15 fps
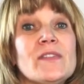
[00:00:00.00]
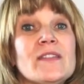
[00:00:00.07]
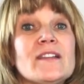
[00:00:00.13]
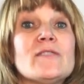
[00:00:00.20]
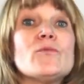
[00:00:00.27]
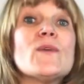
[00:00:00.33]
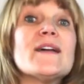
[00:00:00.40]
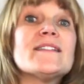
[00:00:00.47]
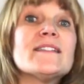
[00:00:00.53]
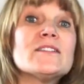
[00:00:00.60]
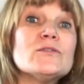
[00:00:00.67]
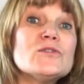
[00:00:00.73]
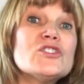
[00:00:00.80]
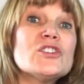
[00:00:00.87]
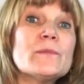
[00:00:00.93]

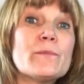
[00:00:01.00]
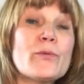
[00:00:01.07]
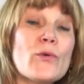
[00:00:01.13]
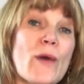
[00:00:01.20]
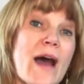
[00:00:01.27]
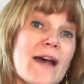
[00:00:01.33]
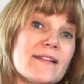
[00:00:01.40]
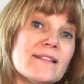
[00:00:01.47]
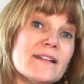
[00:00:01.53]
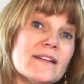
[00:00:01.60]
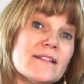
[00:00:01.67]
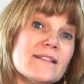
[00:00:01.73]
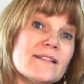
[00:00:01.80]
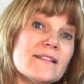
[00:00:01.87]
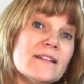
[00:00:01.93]
resolution
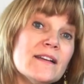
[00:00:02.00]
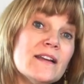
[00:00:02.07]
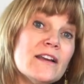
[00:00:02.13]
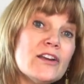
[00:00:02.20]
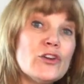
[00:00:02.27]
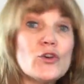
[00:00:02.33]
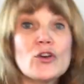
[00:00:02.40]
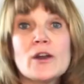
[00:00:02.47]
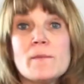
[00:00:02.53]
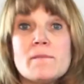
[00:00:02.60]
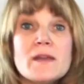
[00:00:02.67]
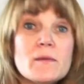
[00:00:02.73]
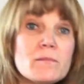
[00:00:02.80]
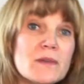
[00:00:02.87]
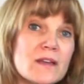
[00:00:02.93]
process, your
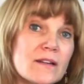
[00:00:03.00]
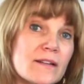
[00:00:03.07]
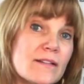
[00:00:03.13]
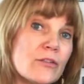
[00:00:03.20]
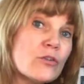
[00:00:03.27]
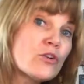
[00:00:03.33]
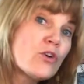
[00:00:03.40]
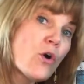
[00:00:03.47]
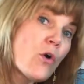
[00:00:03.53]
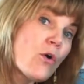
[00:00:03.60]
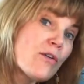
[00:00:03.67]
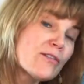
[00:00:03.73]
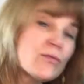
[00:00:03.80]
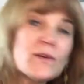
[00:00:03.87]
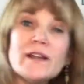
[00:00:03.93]
commitments, your
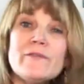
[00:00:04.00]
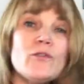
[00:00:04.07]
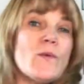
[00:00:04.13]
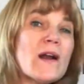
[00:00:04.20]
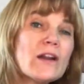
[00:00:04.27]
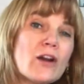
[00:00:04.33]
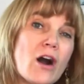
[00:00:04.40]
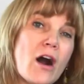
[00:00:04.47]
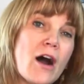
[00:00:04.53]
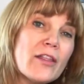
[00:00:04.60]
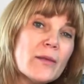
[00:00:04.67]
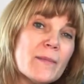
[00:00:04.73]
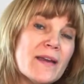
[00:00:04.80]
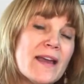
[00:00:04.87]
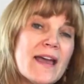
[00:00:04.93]
goals, whatever you want to call
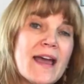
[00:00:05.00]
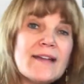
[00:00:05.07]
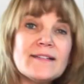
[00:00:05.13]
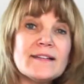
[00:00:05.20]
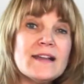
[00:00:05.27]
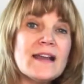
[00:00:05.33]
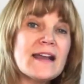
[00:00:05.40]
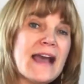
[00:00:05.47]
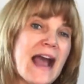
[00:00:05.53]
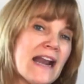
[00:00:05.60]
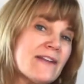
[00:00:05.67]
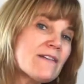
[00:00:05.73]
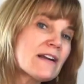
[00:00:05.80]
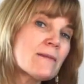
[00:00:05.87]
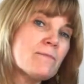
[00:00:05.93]
them, as kind
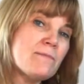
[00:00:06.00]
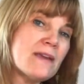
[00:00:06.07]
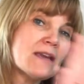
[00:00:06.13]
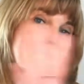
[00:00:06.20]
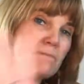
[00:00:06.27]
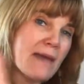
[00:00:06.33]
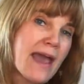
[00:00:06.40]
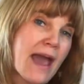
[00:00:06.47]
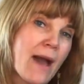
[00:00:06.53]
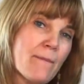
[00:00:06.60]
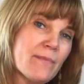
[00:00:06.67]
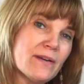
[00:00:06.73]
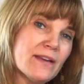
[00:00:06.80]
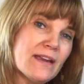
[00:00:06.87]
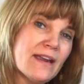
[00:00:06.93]
of on a big
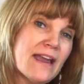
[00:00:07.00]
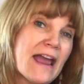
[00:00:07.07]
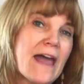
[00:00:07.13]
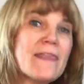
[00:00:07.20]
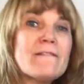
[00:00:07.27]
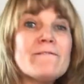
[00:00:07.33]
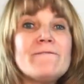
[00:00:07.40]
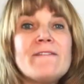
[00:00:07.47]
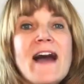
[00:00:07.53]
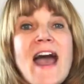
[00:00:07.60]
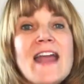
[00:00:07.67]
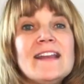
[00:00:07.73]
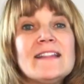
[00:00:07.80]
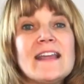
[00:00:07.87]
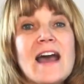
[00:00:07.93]
map. And then
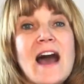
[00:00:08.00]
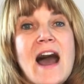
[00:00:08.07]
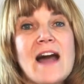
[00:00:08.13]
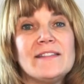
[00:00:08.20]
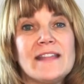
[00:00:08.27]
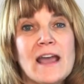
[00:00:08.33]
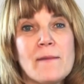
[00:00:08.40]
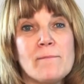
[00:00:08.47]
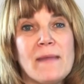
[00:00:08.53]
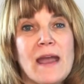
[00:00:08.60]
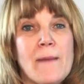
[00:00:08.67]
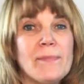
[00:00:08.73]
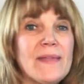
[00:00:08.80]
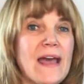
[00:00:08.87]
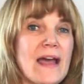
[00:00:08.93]
find that on that
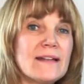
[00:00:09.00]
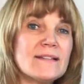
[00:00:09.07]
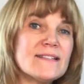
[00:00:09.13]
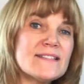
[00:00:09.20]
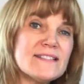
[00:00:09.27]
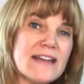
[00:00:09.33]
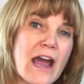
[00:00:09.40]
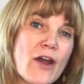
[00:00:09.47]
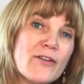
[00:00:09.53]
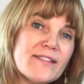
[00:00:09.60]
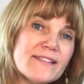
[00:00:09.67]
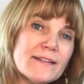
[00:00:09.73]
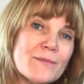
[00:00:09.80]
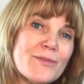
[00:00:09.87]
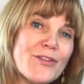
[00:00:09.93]
map, that star
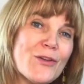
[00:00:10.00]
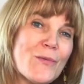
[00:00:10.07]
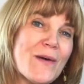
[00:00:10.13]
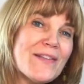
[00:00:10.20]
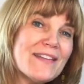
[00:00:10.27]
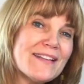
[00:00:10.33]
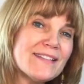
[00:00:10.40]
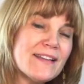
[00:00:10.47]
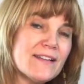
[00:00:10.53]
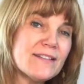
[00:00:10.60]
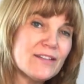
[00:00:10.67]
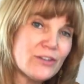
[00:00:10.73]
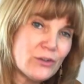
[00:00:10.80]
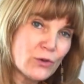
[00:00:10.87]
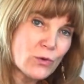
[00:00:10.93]
symbol, the one that says
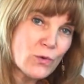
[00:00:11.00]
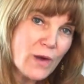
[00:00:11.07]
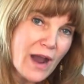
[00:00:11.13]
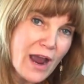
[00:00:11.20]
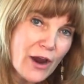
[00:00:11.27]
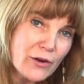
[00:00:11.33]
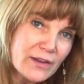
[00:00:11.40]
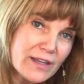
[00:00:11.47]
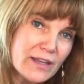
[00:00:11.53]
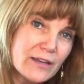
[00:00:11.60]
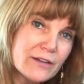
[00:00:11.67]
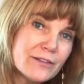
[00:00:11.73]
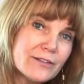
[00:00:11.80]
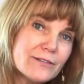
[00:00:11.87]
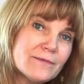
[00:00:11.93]
you are
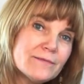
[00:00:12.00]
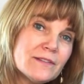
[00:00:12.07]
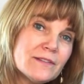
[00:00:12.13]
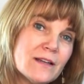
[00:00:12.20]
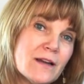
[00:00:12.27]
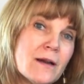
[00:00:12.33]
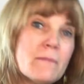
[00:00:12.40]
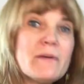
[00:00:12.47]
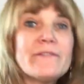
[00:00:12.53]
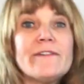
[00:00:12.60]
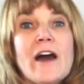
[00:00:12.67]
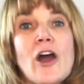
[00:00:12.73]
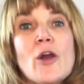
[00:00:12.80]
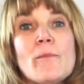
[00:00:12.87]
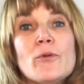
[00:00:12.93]
here. But
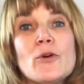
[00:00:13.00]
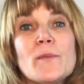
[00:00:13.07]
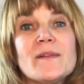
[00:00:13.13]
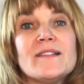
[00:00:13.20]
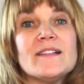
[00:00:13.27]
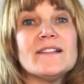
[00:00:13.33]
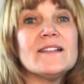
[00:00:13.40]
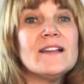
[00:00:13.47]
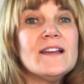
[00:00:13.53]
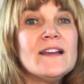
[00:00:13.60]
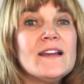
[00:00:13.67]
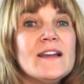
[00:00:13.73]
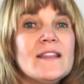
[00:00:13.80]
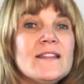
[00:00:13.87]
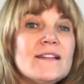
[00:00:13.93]
for our purposes,
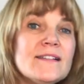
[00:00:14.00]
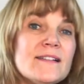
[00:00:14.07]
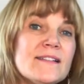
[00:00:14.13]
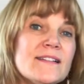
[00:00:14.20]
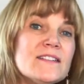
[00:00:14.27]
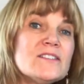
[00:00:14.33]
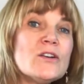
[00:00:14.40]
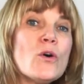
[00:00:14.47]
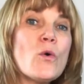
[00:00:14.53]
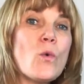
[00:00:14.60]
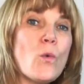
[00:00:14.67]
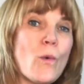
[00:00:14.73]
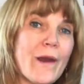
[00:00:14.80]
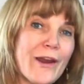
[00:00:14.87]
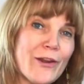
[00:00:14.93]
this isn't
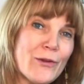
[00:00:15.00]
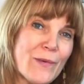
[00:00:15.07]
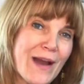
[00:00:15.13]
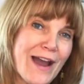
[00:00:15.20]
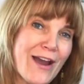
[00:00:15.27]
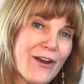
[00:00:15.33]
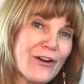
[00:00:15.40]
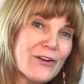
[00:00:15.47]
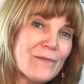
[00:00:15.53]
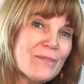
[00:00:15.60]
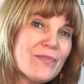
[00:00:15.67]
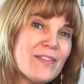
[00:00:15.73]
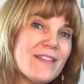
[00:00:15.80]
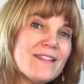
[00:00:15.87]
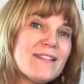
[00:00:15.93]
where you are.
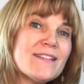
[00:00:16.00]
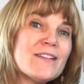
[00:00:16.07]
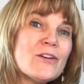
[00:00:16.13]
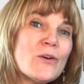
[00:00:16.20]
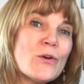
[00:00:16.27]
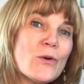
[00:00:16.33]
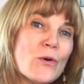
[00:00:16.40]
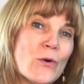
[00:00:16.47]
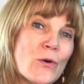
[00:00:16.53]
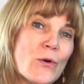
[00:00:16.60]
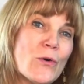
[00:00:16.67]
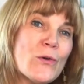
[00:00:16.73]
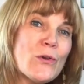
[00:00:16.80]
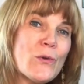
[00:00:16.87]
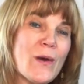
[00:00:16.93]
This is
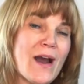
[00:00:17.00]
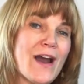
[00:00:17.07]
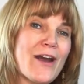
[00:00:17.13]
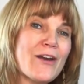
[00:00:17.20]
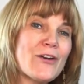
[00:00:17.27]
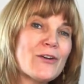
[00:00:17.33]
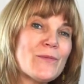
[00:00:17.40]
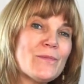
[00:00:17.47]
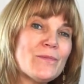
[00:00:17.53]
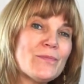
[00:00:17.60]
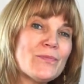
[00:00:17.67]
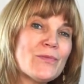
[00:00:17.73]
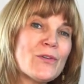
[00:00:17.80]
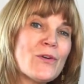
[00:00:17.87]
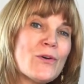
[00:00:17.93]
who you are.
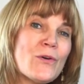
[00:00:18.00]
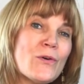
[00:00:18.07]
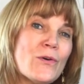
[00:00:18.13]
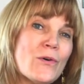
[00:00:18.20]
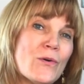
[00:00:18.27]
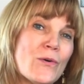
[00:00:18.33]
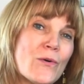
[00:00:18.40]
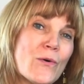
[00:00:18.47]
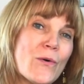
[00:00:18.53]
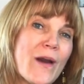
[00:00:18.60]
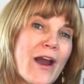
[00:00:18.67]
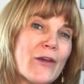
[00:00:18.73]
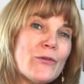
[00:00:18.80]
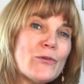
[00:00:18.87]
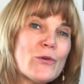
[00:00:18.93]
Who
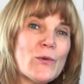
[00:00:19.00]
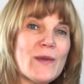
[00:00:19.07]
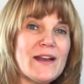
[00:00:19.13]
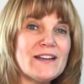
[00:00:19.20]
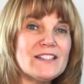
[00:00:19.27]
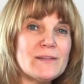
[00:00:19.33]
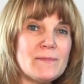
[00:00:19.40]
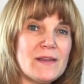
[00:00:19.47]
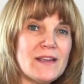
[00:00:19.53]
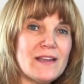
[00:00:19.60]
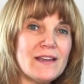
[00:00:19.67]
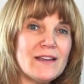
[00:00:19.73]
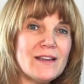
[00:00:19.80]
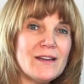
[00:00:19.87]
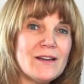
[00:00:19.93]
are you created to
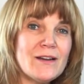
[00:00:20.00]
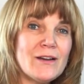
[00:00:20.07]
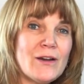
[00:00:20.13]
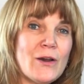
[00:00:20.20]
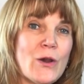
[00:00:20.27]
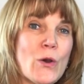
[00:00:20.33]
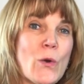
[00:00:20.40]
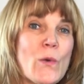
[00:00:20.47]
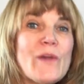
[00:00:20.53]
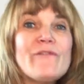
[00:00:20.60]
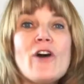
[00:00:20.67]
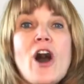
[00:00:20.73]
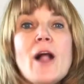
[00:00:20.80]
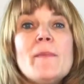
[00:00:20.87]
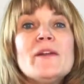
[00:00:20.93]
be? We've
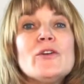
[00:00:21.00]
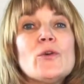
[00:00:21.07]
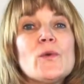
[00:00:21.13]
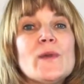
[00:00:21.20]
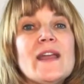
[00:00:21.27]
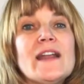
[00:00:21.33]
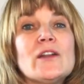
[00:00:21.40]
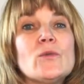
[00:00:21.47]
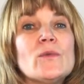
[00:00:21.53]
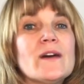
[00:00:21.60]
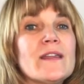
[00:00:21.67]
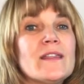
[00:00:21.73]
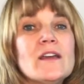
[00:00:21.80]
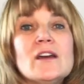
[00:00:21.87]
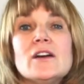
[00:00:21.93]
all been created
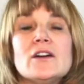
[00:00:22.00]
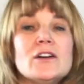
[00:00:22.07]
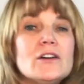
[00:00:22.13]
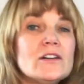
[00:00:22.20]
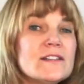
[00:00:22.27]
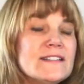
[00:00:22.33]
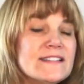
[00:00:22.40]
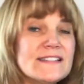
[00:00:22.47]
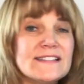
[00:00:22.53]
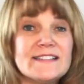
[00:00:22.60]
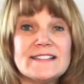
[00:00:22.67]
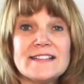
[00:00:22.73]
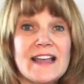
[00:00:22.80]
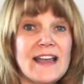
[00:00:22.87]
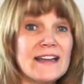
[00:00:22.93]
with
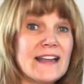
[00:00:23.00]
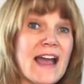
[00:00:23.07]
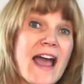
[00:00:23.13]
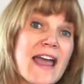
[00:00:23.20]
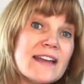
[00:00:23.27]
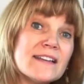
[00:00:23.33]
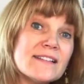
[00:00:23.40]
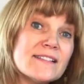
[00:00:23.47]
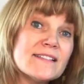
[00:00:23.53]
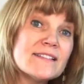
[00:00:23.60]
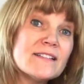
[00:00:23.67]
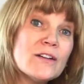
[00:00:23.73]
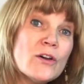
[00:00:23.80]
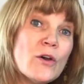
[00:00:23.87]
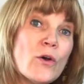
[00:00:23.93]
goodness and
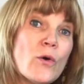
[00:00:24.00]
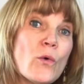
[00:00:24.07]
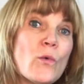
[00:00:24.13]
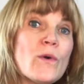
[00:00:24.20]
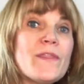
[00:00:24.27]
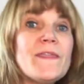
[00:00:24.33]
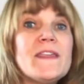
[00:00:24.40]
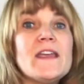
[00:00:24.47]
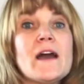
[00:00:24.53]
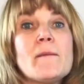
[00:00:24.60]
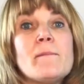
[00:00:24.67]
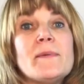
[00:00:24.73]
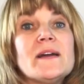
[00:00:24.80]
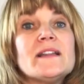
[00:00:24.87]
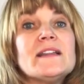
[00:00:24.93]
kindness, with the
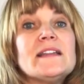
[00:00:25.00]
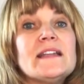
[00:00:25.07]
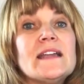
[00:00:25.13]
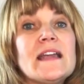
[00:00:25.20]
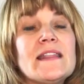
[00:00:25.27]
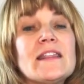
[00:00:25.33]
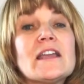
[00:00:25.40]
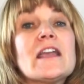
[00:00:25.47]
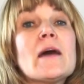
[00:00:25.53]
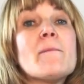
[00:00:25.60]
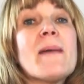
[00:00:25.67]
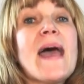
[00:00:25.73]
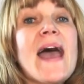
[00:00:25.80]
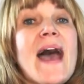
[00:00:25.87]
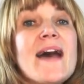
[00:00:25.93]
ability, the
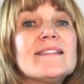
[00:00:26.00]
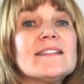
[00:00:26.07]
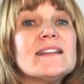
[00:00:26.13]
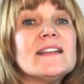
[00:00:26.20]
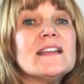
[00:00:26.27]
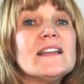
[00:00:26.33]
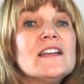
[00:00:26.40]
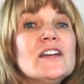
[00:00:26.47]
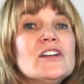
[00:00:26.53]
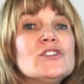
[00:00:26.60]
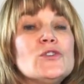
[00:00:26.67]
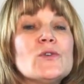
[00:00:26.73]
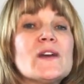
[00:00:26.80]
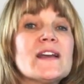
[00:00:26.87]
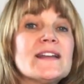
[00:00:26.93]
capacity
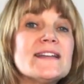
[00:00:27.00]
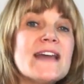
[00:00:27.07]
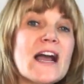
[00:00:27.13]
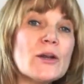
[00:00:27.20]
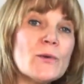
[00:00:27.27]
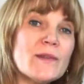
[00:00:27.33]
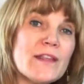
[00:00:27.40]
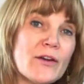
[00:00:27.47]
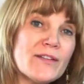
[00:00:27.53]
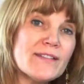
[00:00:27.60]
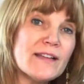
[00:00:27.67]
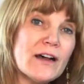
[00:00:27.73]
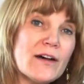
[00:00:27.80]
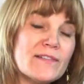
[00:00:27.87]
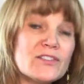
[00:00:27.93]
to connect with
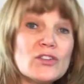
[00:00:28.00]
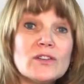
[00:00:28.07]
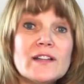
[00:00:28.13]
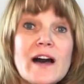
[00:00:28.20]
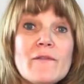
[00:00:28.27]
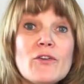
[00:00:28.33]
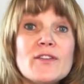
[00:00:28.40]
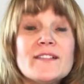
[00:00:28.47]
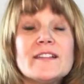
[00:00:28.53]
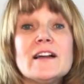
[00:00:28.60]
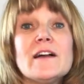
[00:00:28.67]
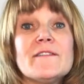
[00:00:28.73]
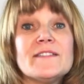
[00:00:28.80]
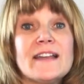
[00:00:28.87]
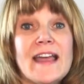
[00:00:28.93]
ourselves, to love
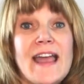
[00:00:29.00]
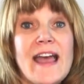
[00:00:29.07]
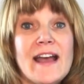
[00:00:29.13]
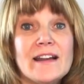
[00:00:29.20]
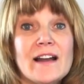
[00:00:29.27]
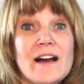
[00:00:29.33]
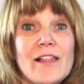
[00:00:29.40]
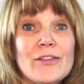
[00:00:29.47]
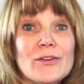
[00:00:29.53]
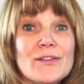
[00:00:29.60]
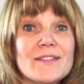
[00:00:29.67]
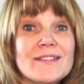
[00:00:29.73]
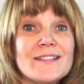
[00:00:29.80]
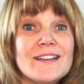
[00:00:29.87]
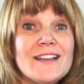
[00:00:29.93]
ourselves and
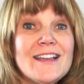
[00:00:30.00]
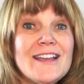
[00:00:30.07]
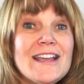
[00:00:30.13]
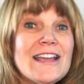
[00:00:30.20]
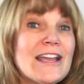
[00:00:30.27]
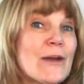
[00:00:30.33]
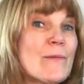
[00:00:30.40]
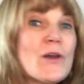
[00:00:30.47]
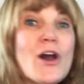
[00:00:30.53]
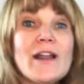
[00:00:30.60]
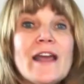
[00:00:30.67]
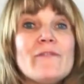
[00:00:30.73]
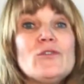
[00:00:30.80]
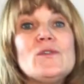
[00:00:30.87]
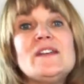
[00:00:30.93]
others. And we all
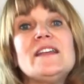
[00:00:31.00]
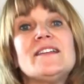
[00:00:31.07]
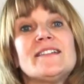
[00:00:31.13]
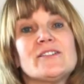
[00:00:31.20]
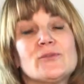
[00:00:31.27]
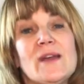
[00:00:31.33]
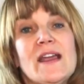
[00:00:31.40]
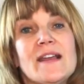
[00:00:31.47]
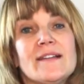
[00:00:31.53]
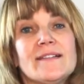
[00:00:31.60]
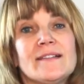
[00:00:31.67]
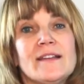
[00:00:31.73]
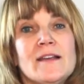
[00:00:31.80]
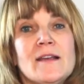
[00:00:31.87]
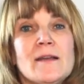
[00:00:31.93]
have unique
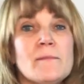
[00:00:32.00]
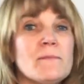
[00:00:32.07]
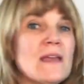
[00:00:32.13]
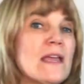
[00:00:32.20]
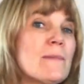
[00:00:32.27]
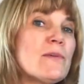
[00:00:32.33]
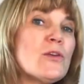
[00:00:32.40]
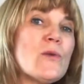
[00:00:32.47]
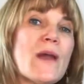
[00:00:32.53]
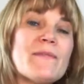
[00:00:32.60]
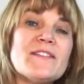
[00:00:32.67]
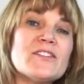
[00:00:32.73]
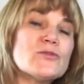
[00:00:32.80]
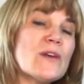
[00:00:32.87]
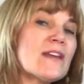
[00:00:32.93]
strengths. Maybe you have
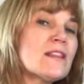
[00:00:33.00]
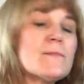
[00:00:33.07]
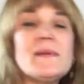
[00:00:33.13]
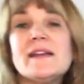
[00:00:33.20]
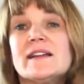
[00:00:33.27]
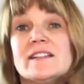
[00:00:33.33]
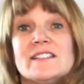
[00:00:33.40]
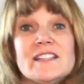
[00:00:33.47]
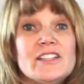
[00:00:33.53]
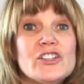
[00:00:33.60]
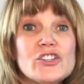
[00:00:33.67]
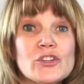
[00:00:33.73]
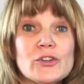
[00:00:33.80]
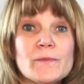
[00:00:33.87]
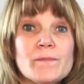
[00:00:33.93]
the strength of being a
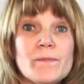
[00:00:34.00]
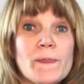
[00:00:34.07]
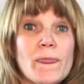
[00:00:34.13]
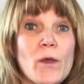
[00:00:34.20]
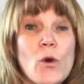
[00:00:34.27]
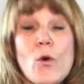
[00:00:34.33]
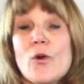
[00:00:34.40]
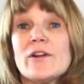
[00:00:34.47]
teacher or an